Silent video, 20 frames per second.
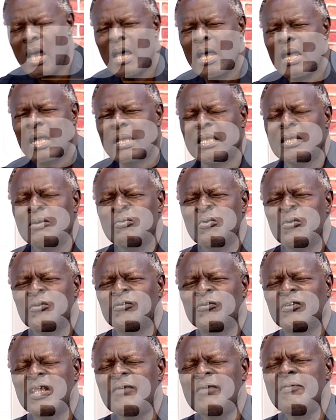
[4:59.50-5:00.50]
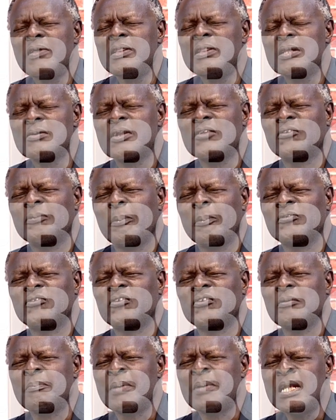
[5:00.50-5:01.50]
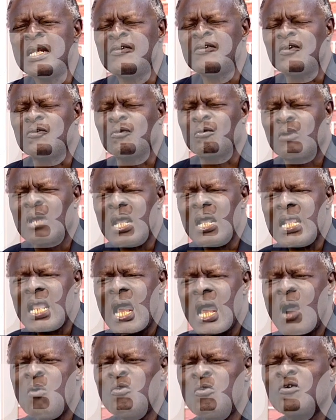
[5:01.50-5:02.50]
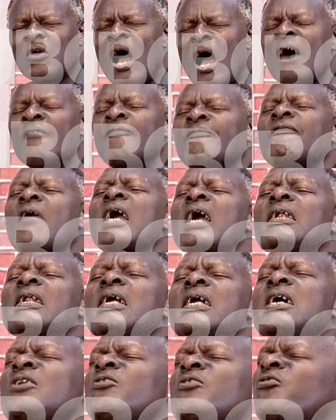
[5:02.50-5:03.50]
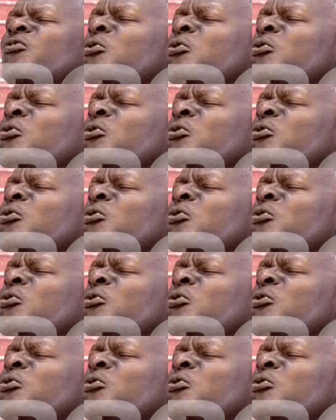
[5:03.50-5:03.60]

He was given the responsibility to carry out a financial